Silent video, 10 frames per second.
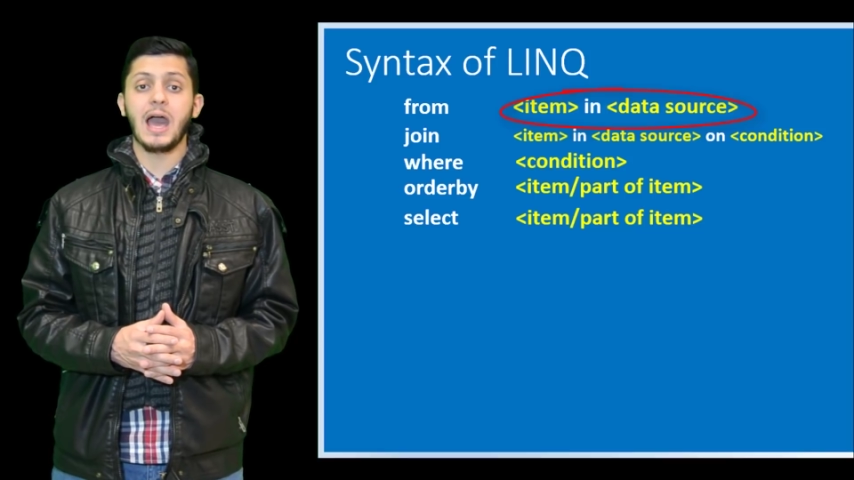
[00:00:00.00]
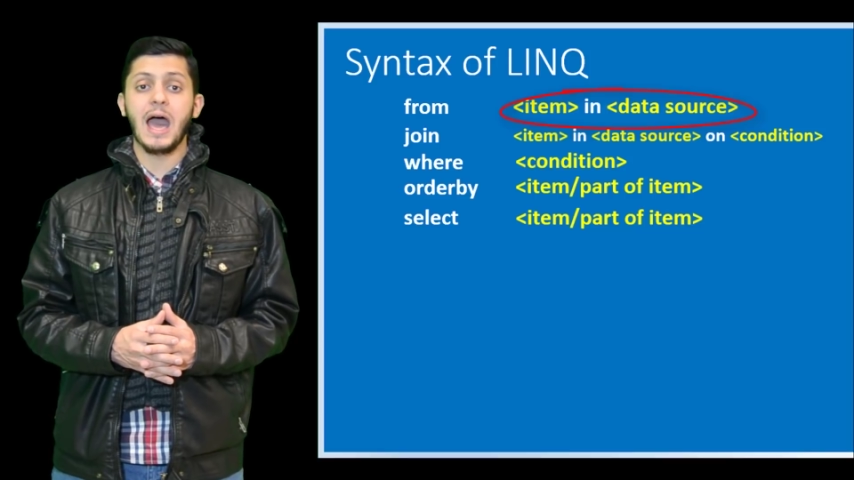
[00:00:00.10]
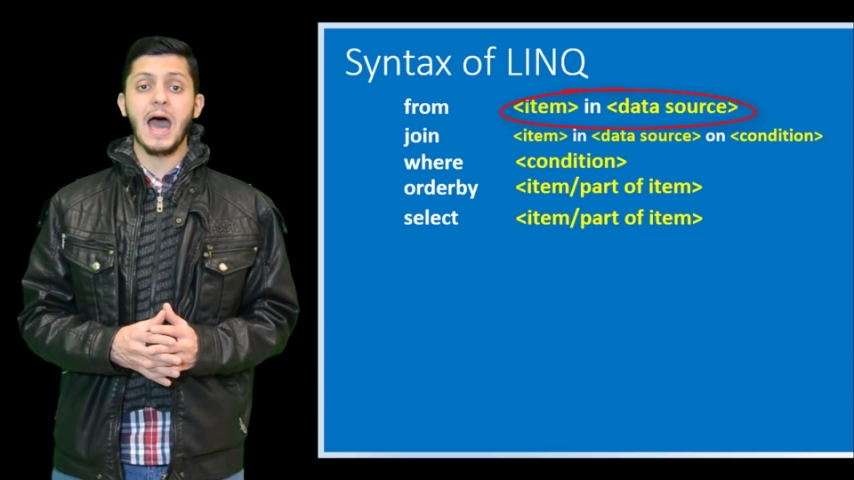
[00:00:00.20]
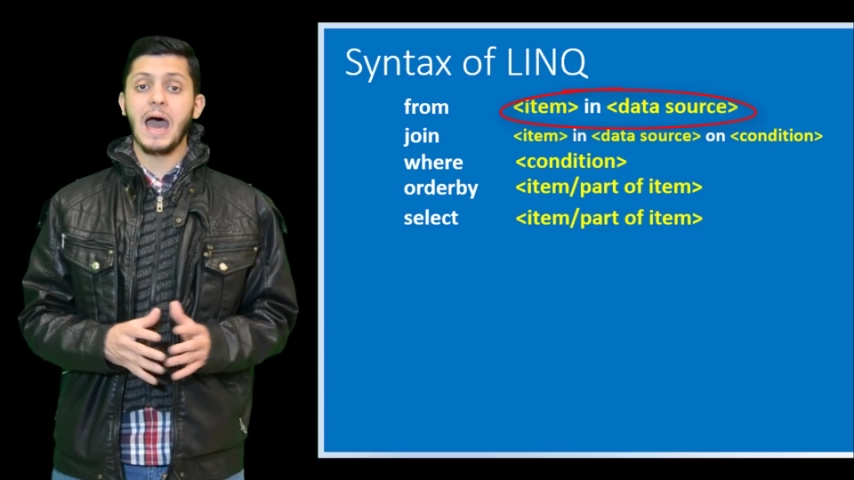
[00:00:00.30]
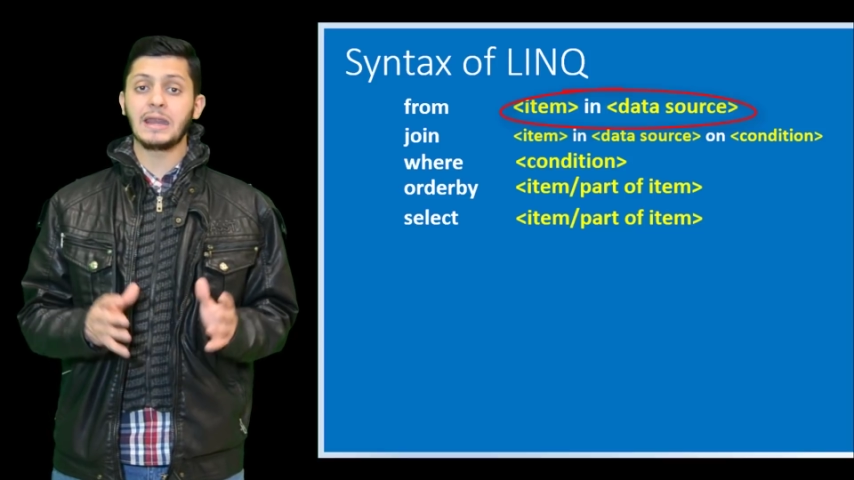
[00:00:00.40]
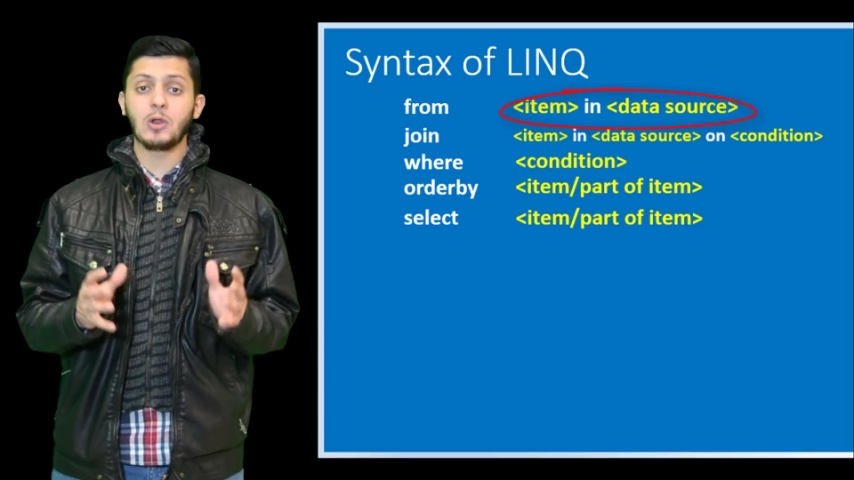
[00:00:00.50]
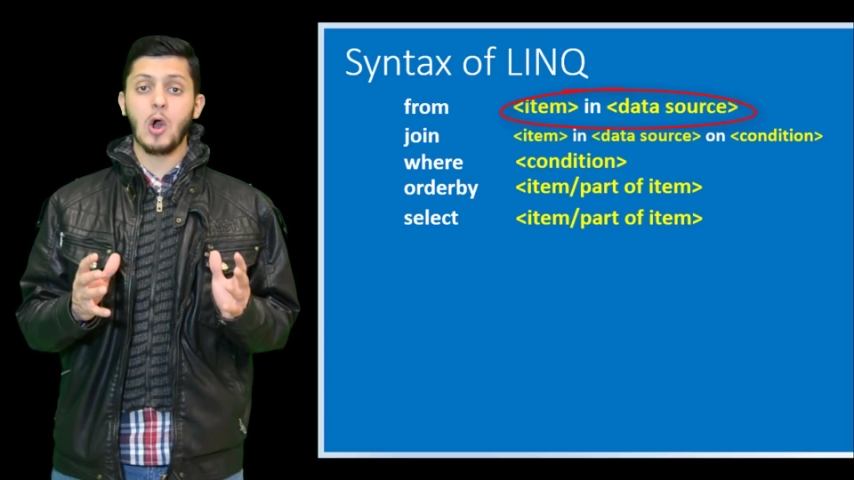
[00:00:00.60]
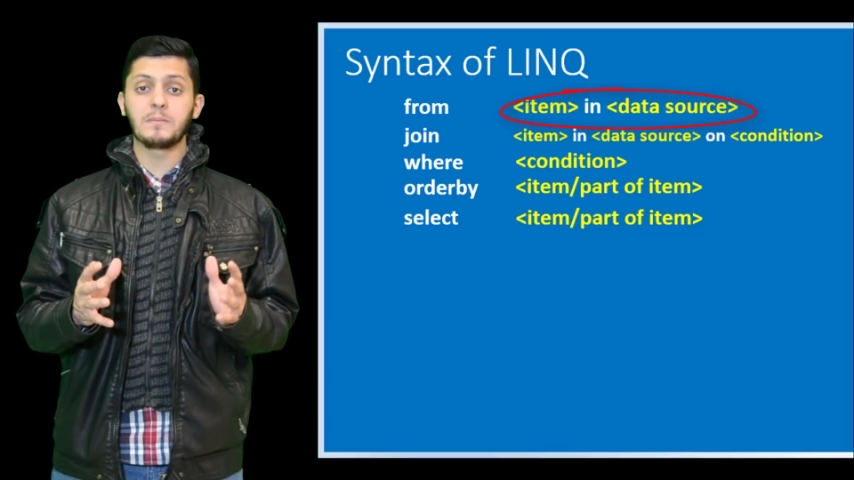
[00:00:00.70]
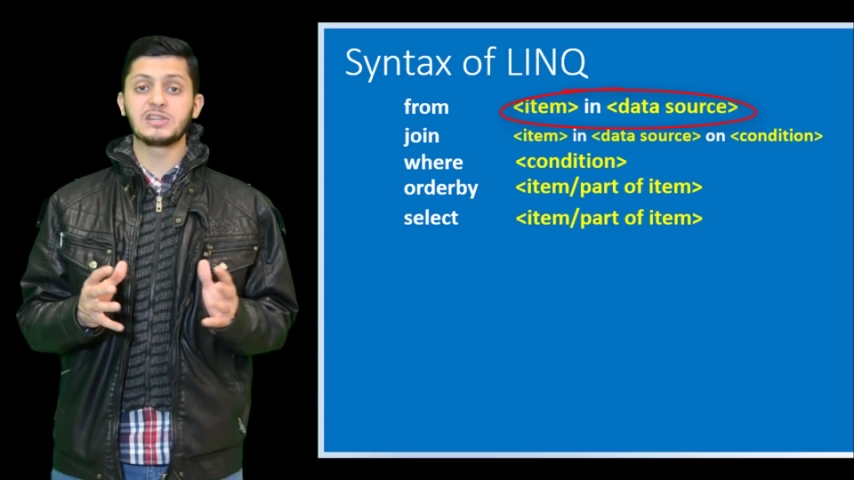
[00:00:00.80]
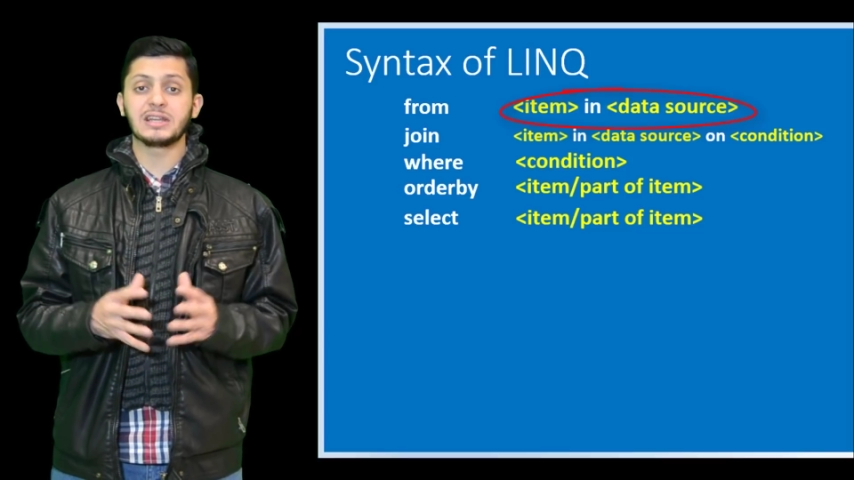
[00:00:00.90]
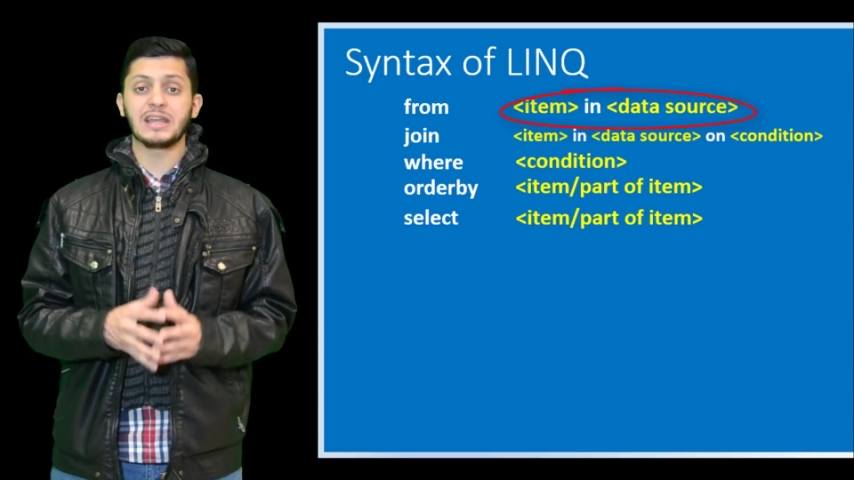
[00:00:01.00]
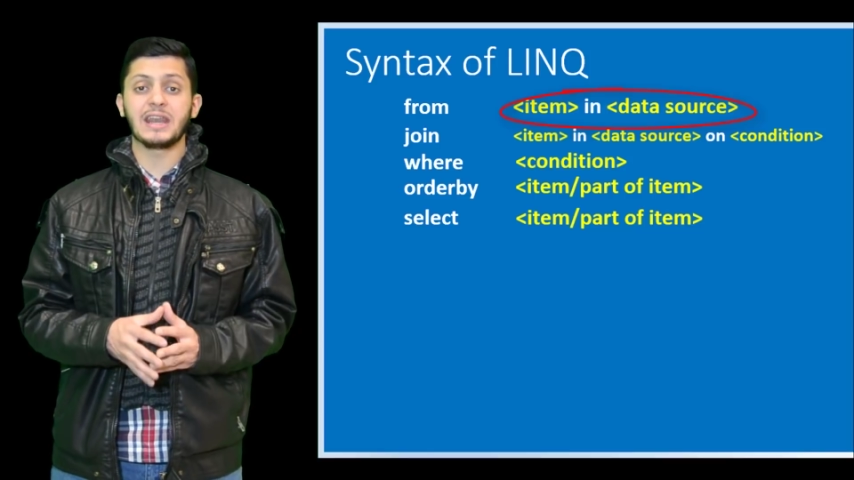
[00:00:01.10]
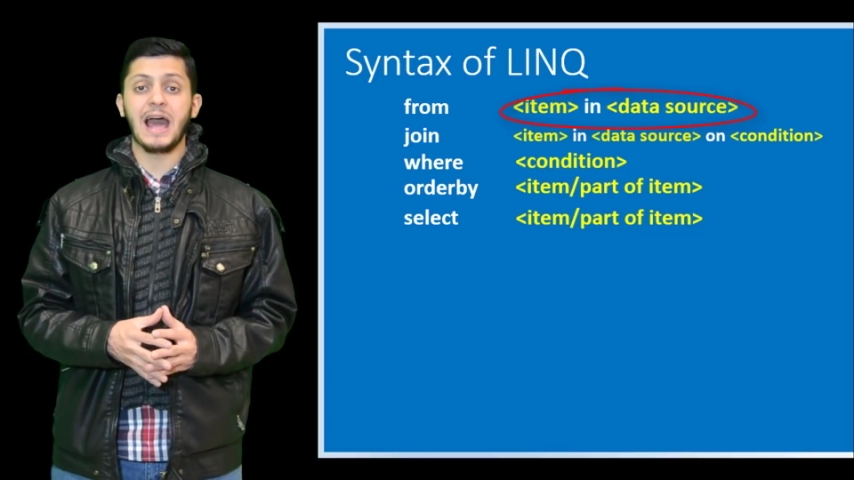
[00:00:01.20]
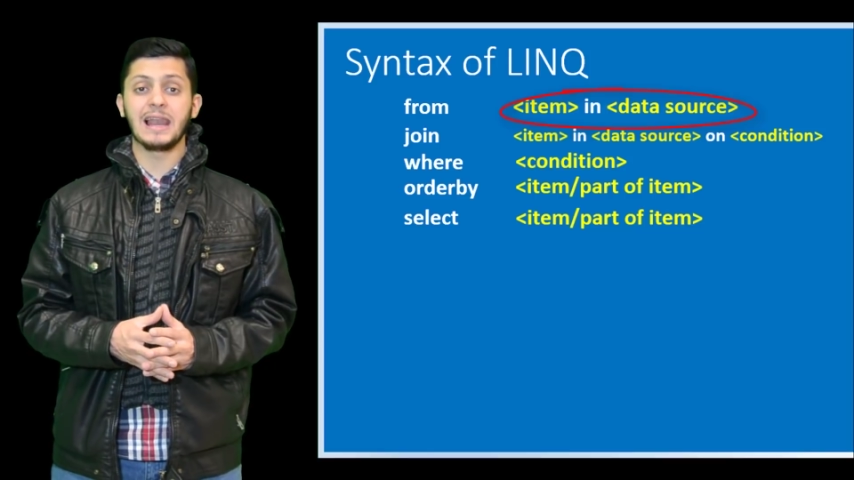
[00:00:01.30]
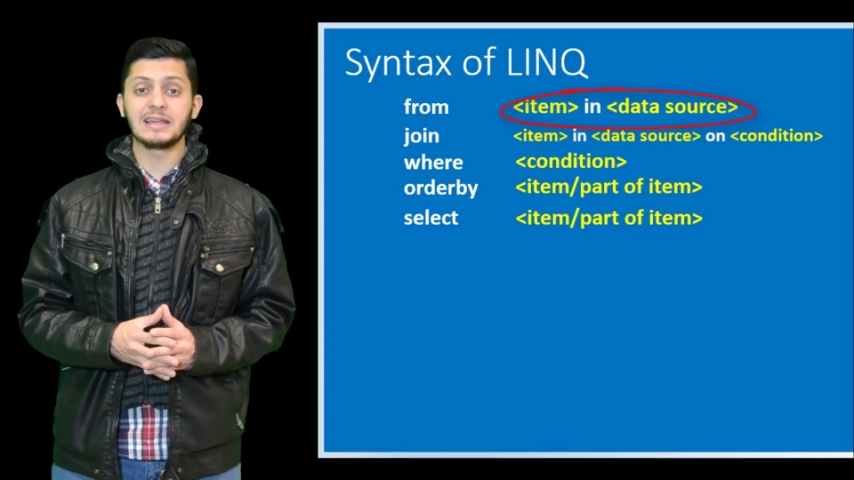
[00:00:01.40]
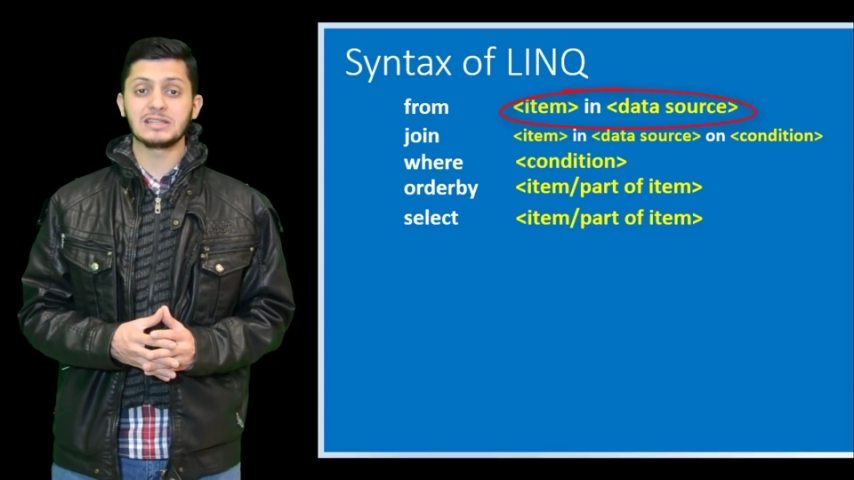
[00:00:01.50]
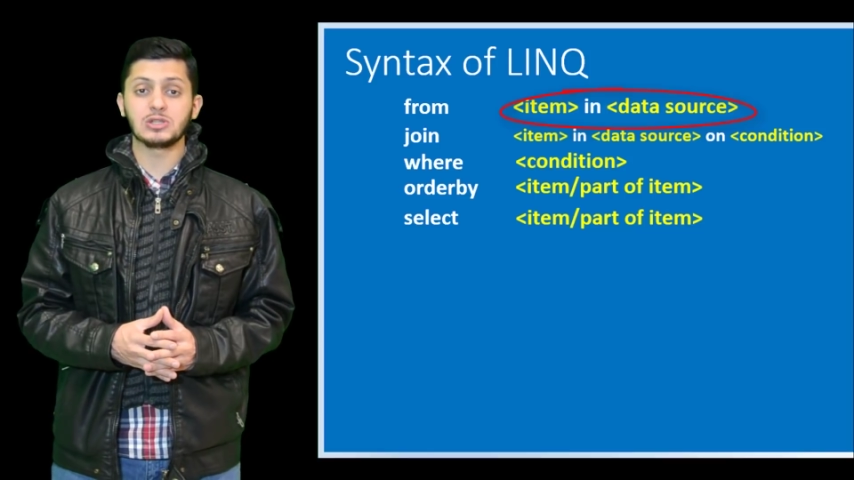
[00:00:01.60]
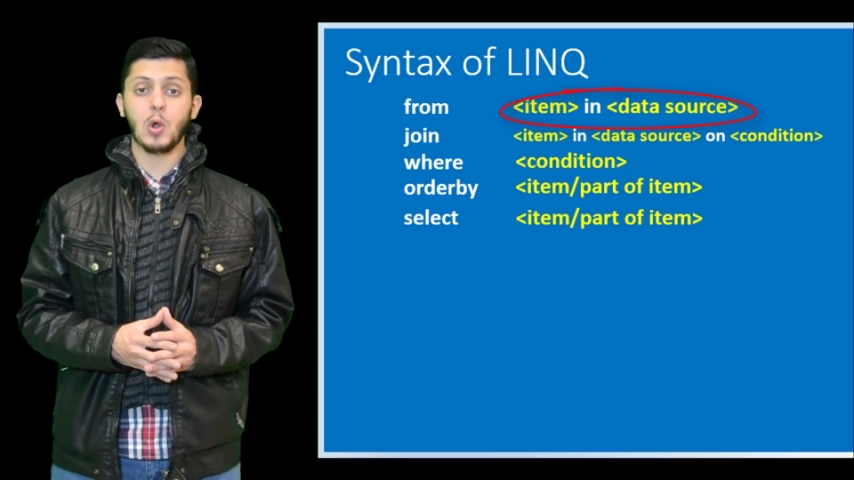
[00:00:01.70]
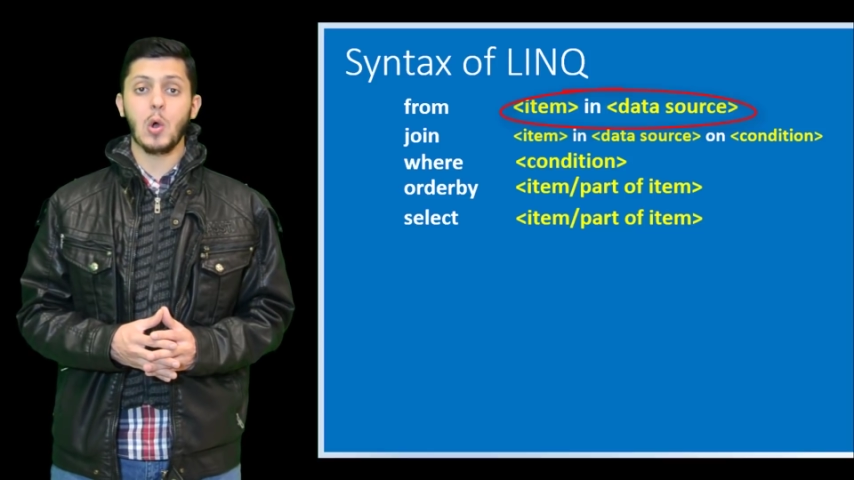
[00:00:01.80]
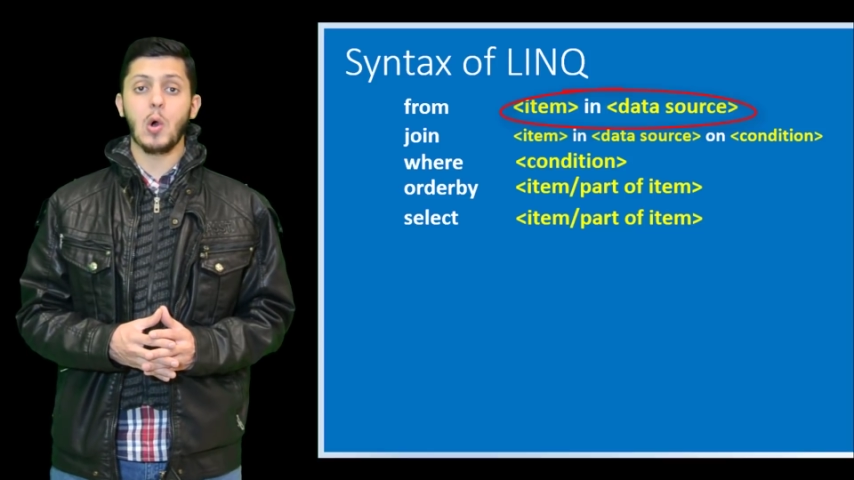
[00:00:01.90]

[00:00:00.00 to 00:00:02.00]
an object in a list